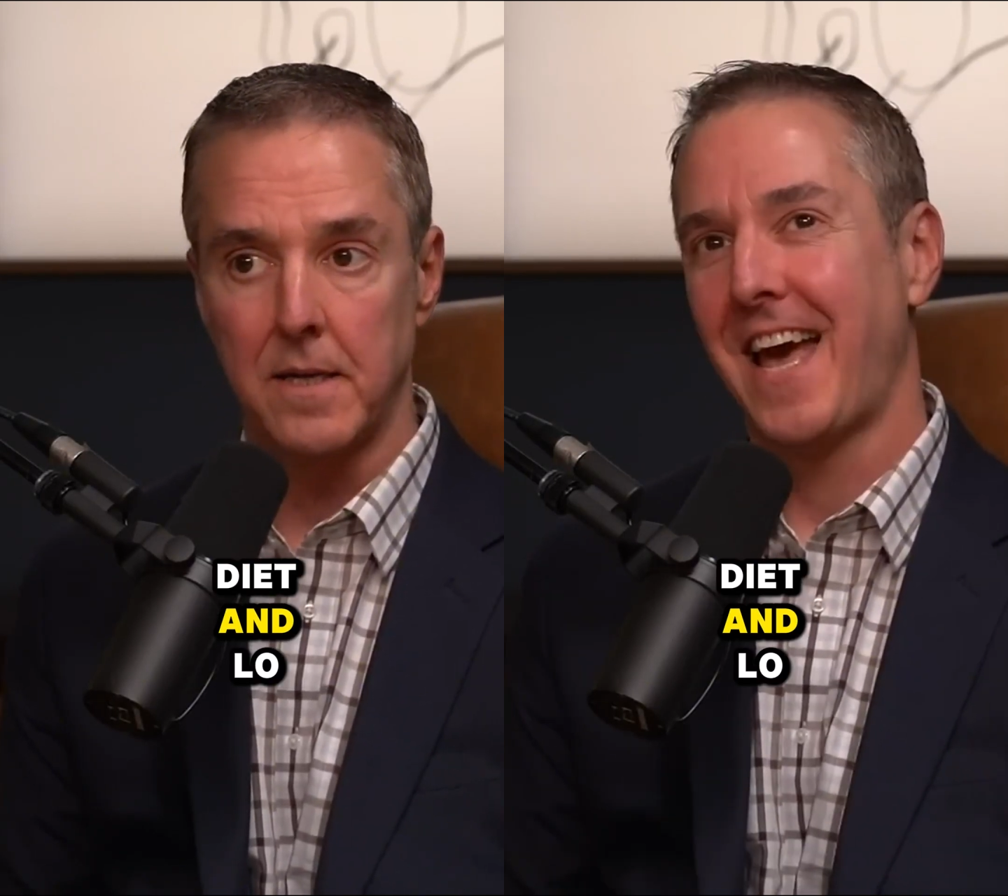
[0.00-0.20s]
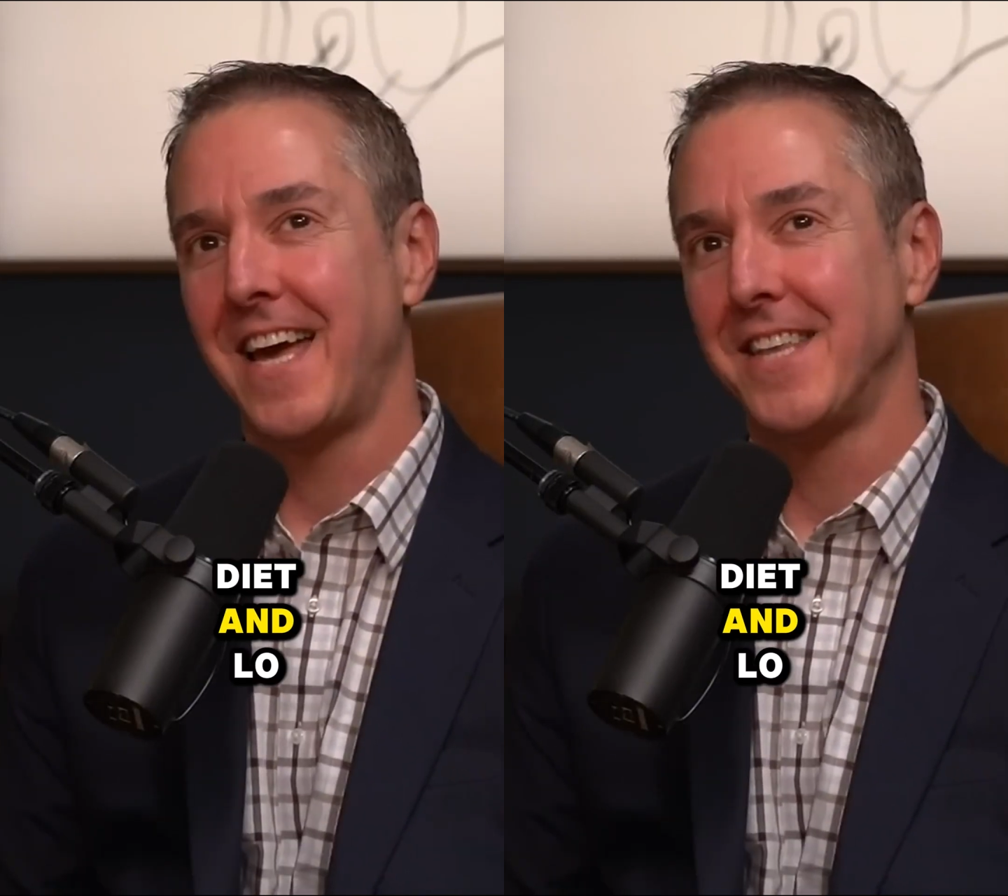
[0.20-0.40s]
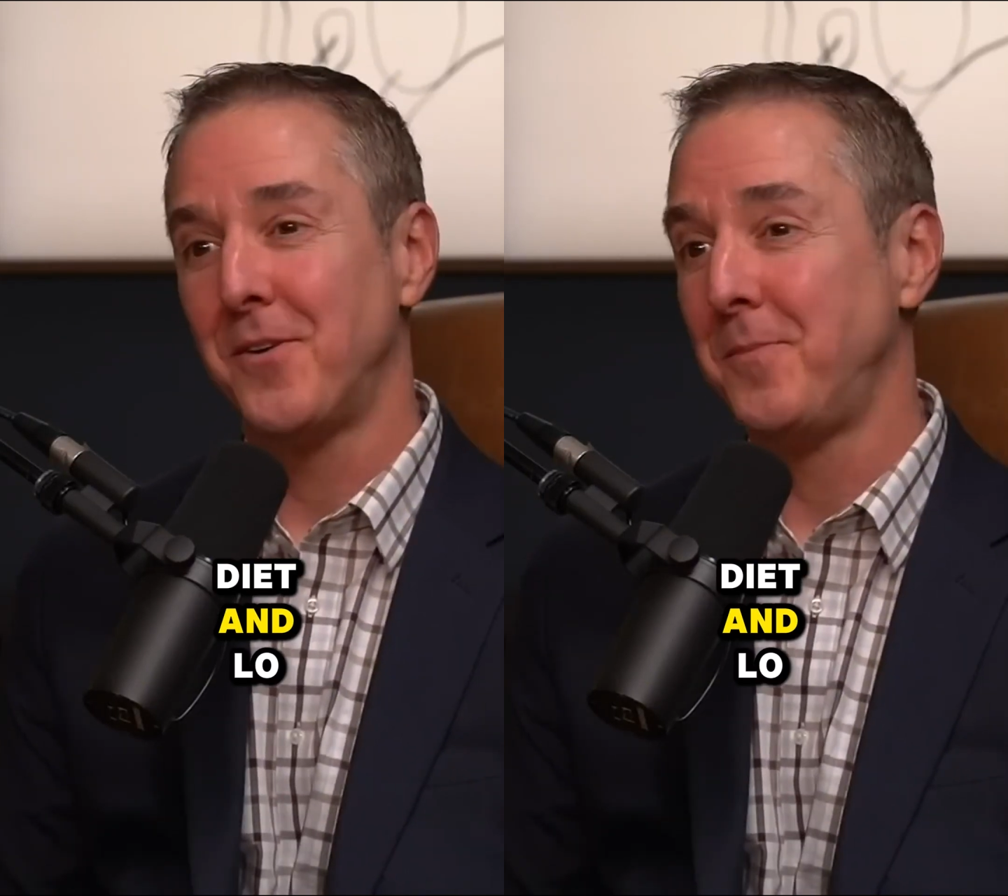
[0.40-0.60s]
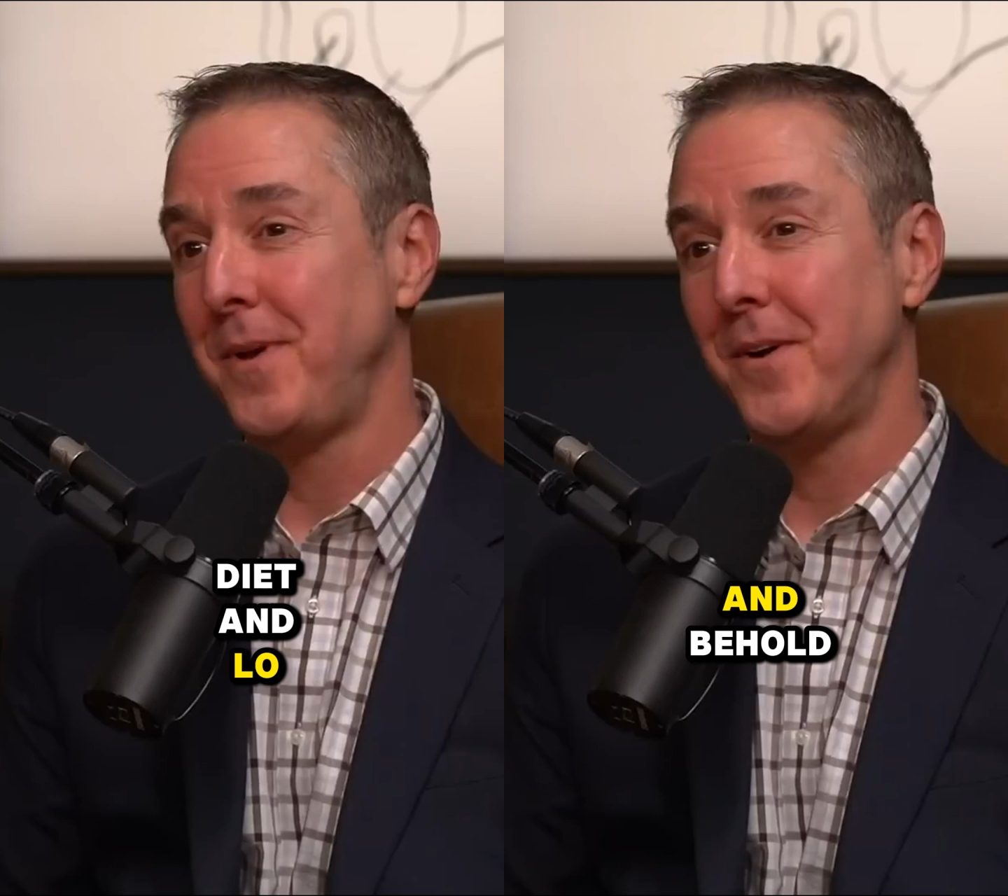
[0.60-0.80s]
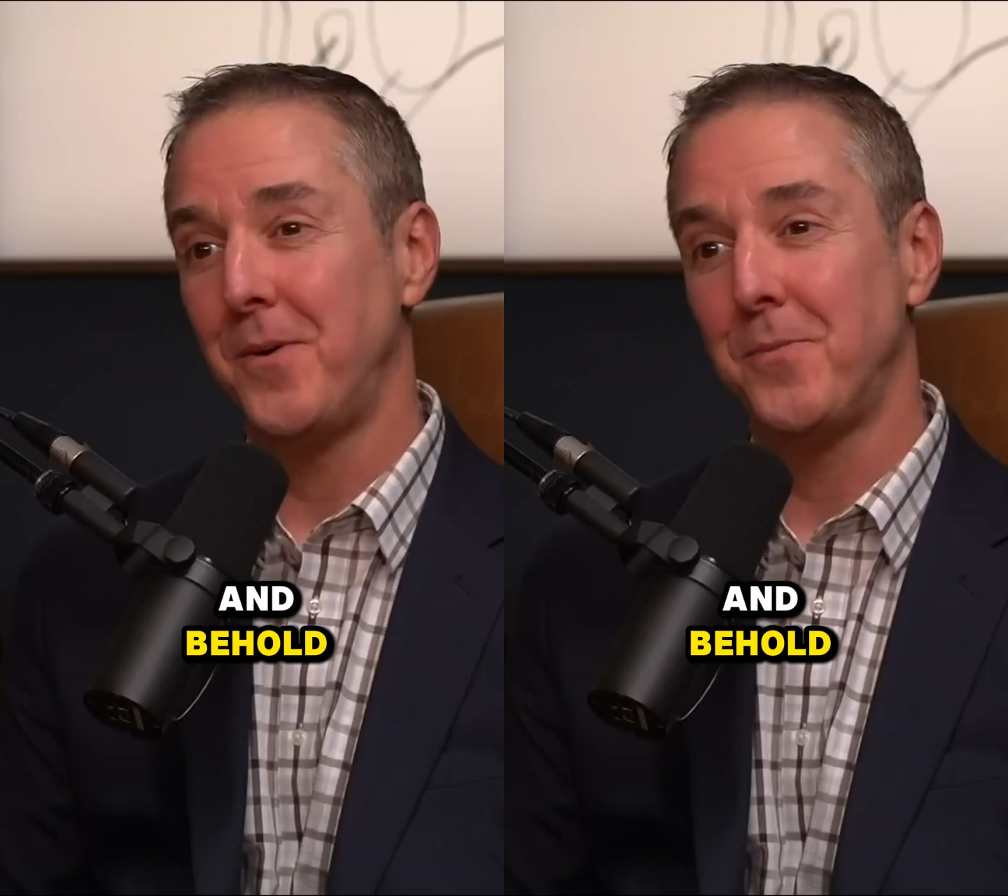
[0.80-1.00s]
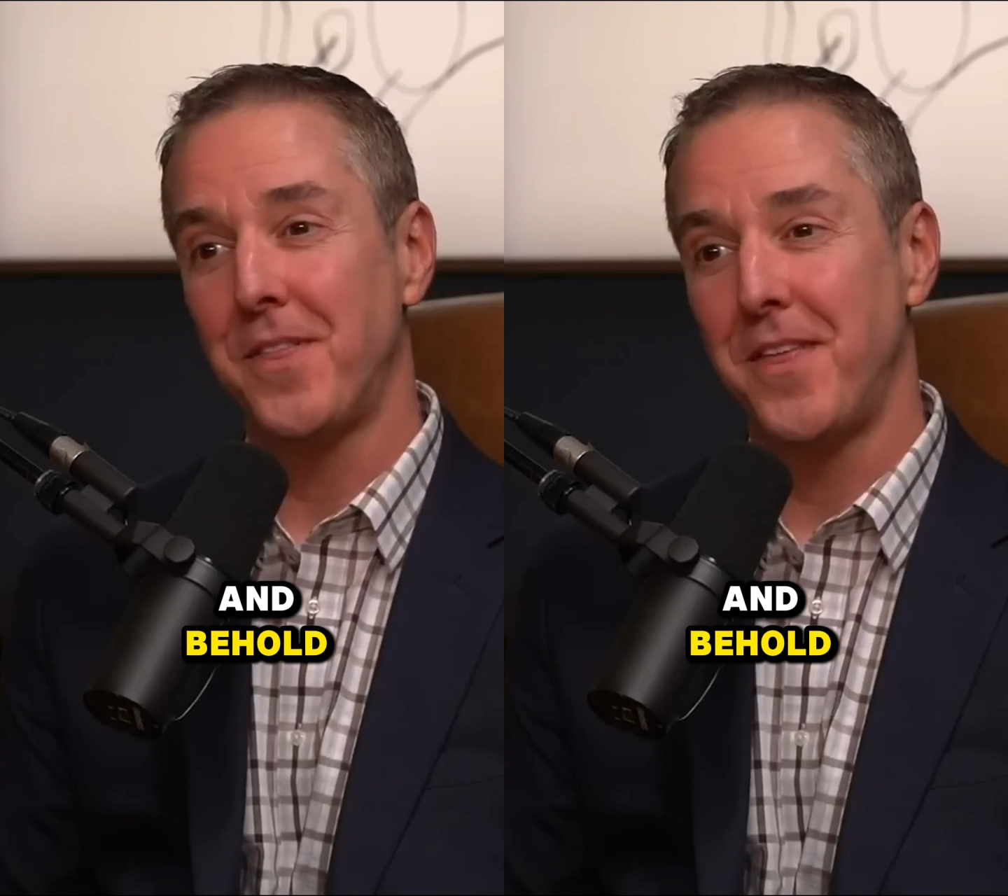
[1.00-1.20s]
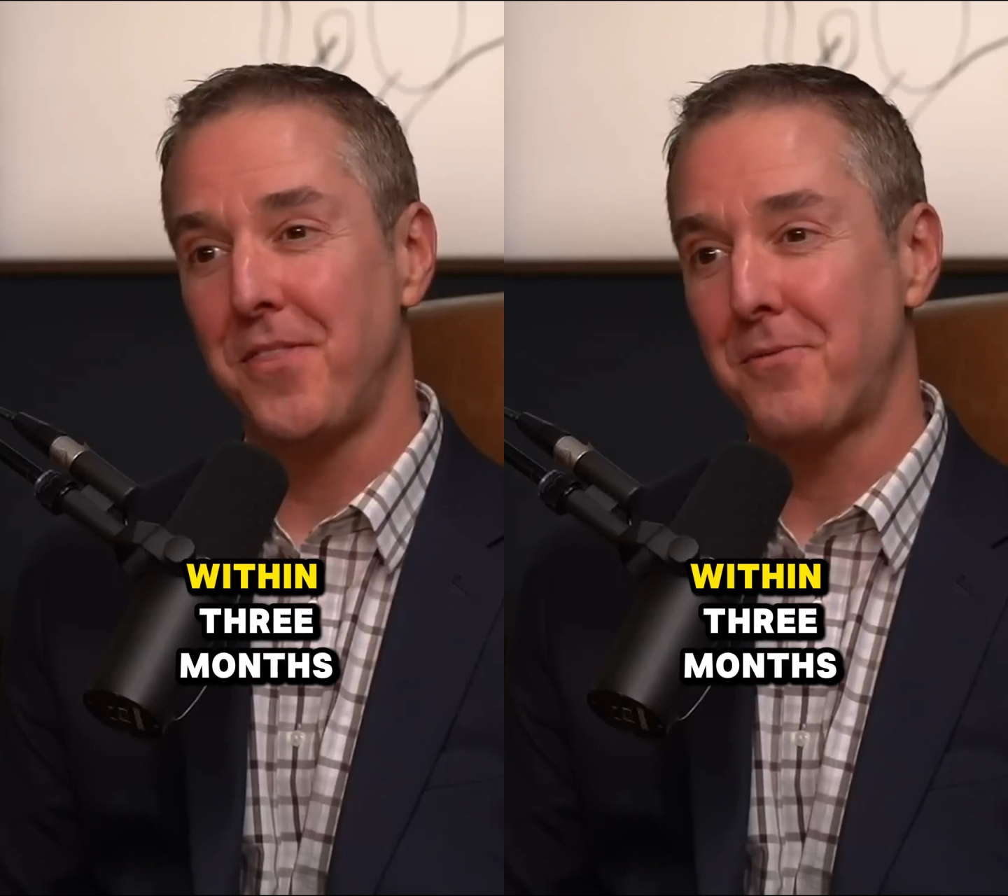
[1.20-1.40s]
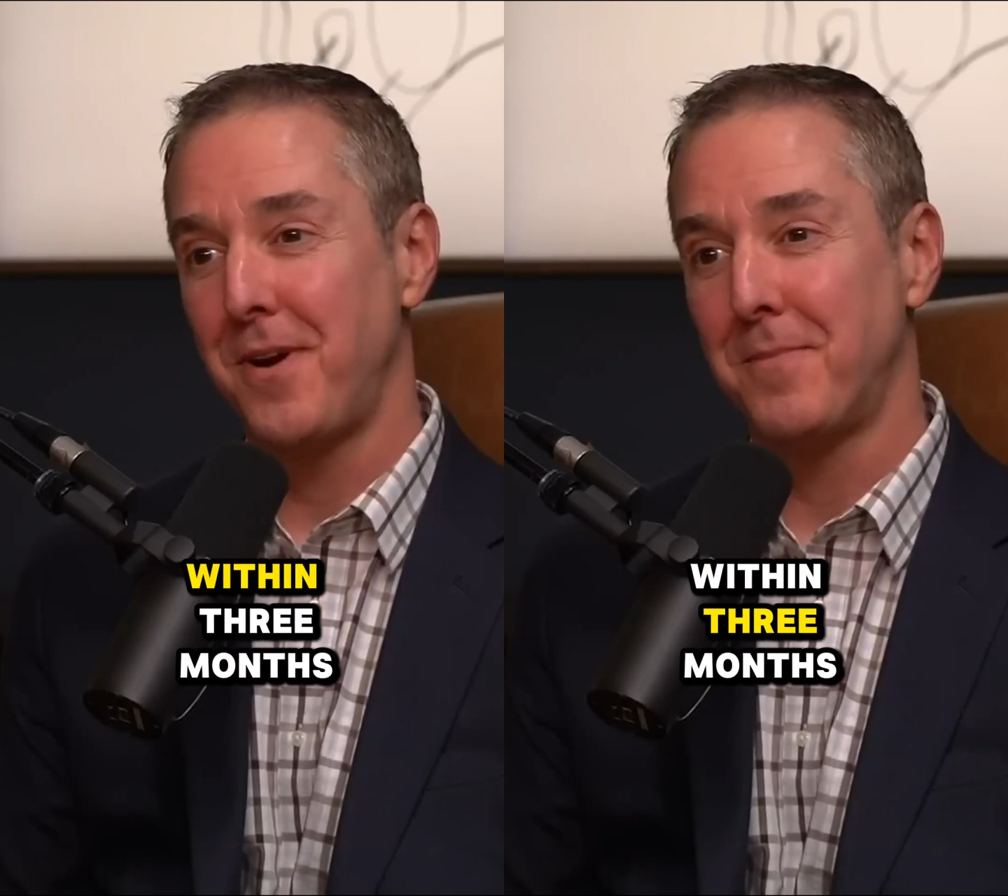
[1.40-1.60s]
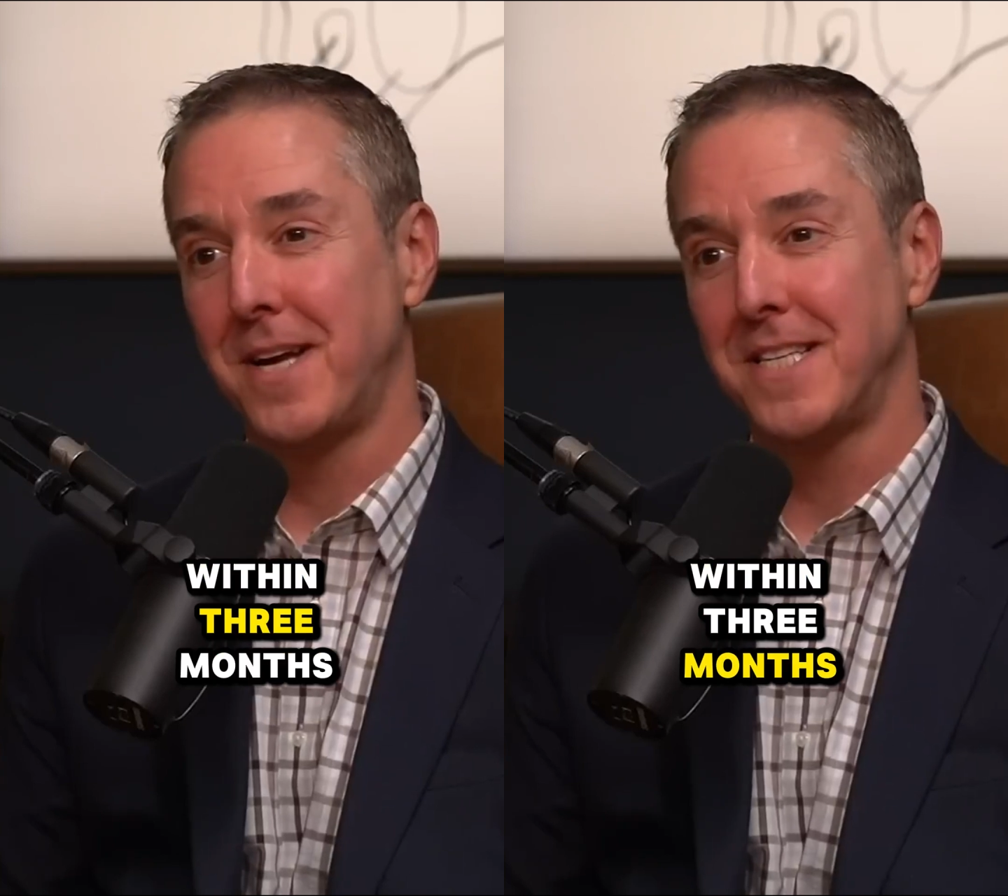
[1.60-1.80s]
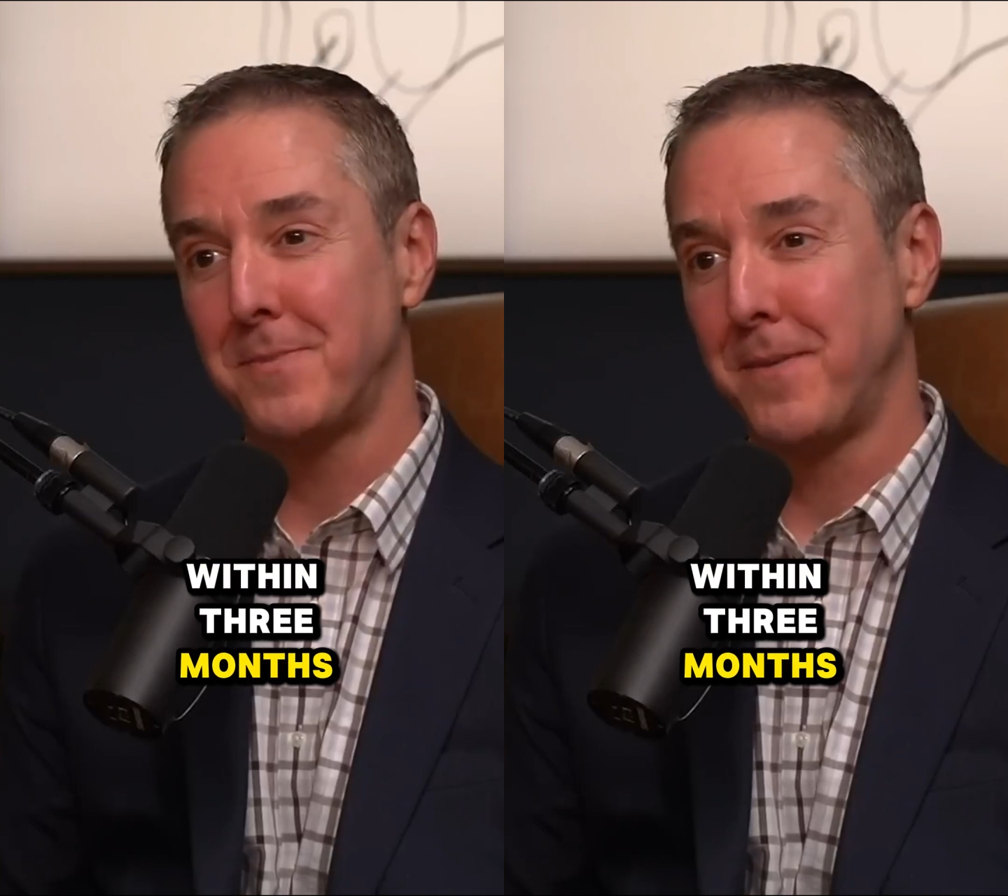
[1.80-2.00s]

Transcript: And lo and behold, within three months,